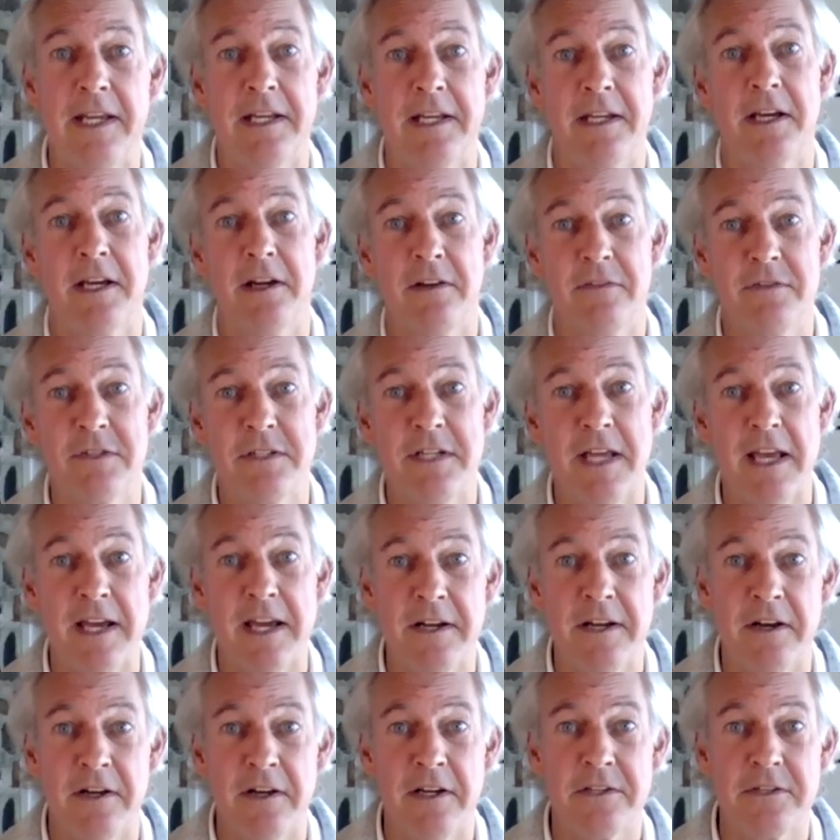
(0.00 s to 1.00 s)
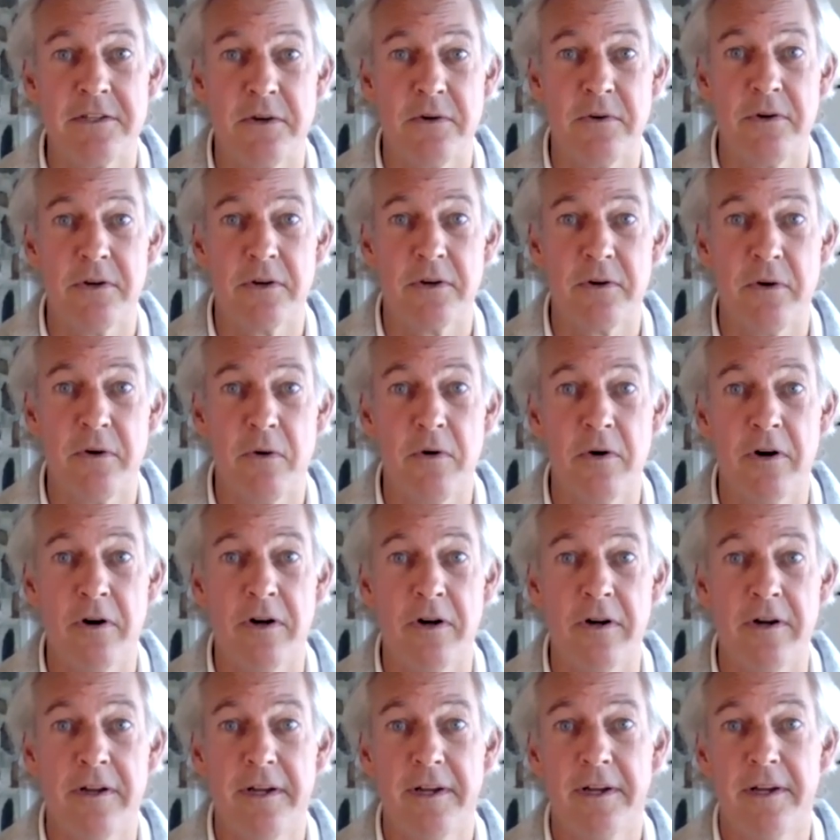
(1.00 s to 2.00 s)
it kind of stand on its own
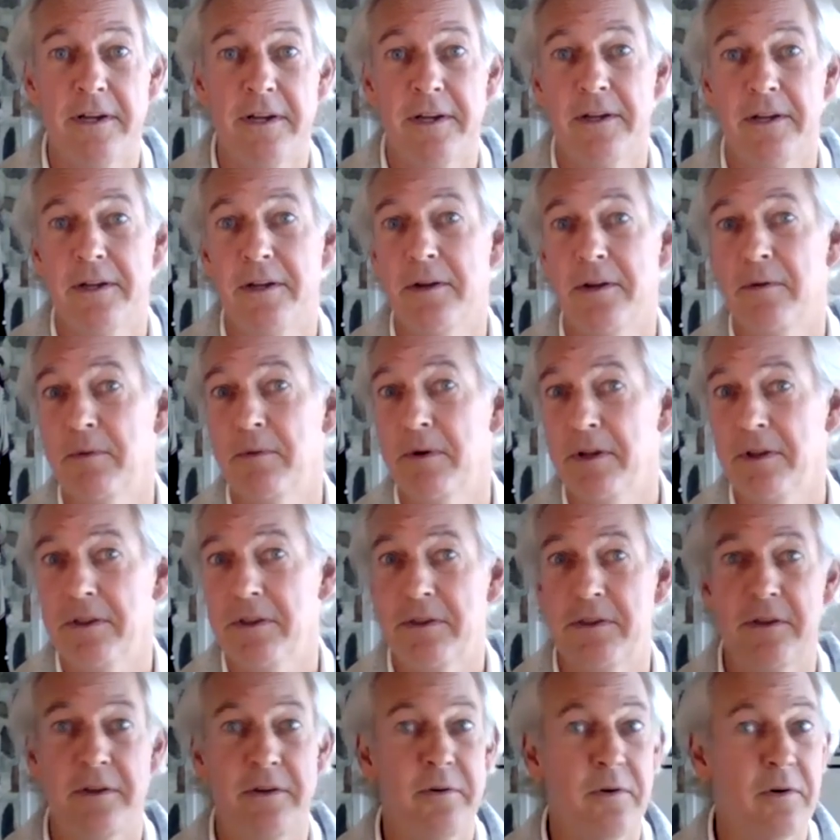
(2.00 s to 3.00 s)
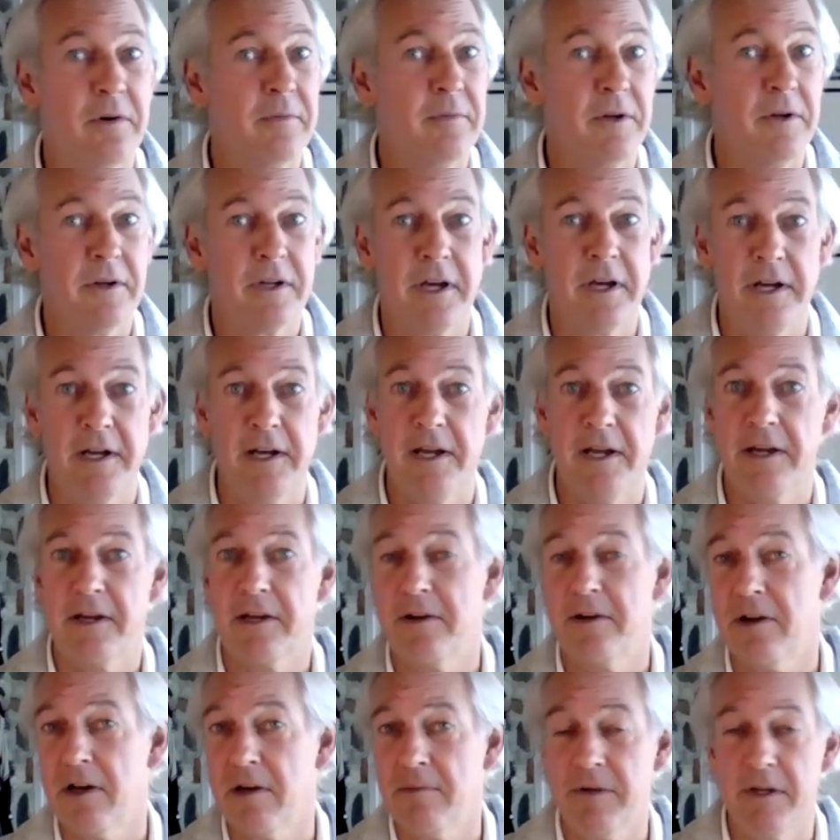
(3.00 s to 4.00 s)
accord with the normal kind of
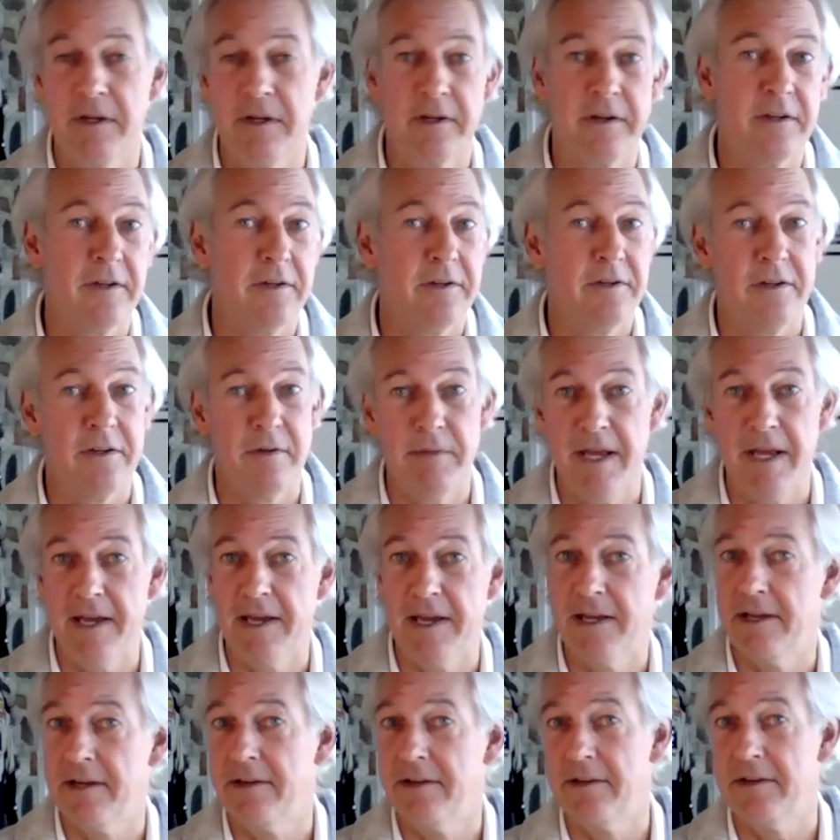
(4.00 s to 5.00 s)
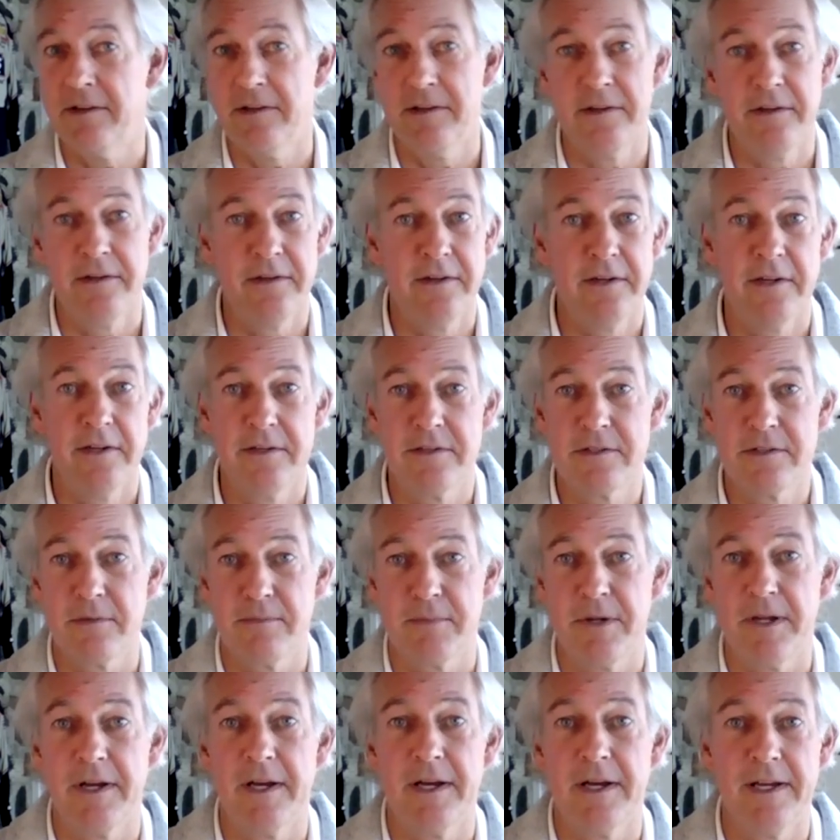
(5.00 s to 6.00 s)
economic demand and
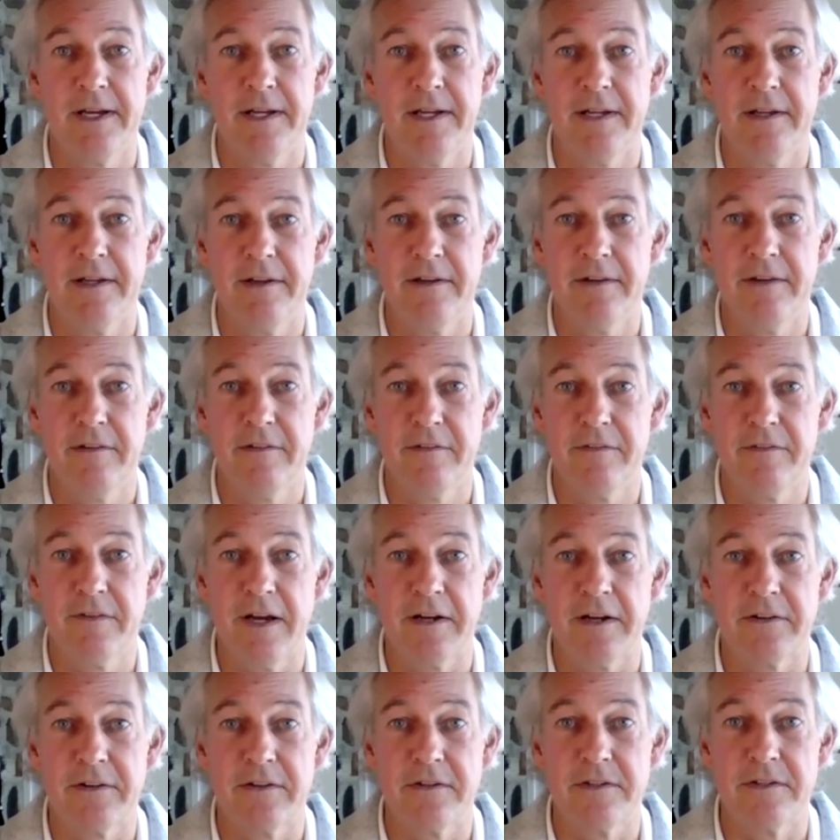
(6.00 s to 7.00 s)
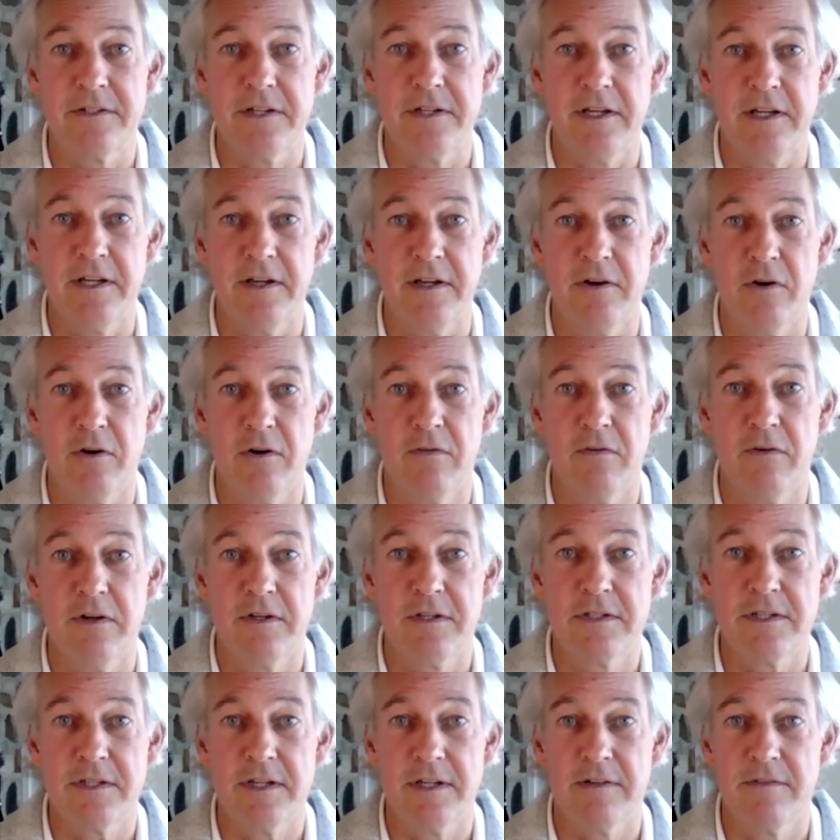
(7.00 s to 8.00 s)
supply factors taking over
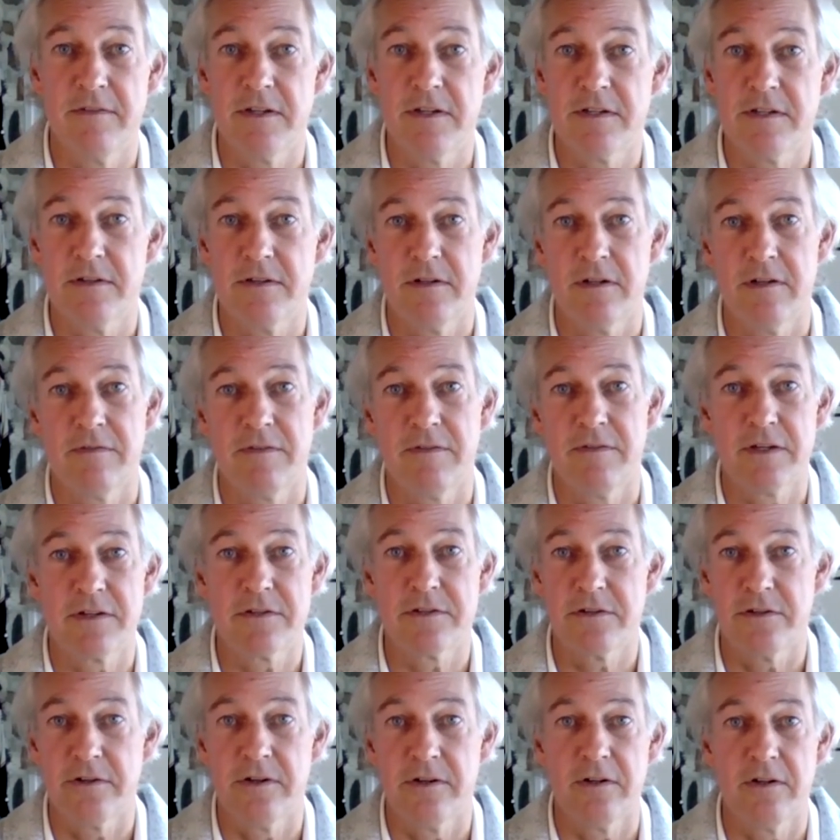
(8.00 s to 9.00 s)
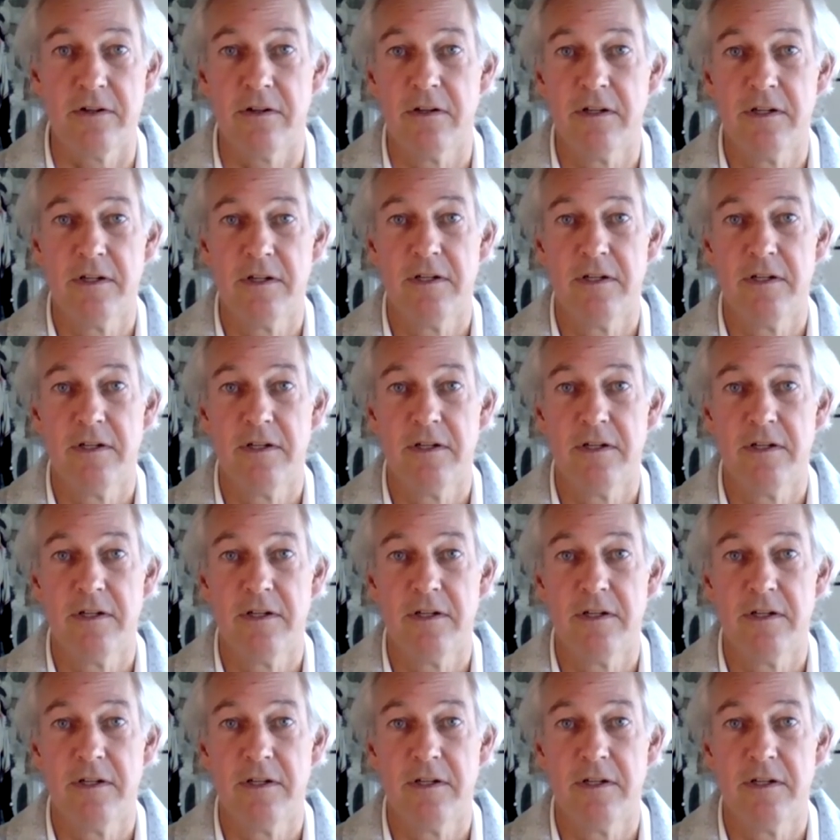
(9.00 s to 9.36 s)
instead of this sort of external,